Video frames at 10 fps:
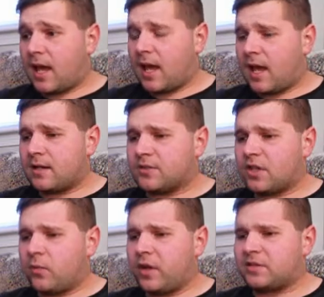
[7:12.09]
and in
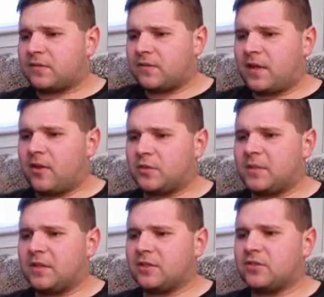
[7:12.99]
some ways it fails
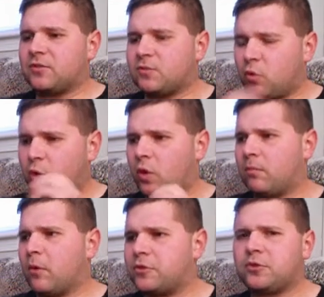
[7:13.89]
because there's more
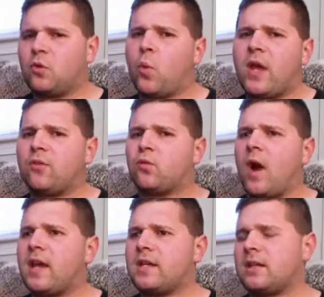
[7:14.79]
emotional weight
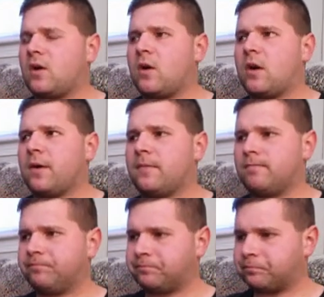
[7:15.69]
riding on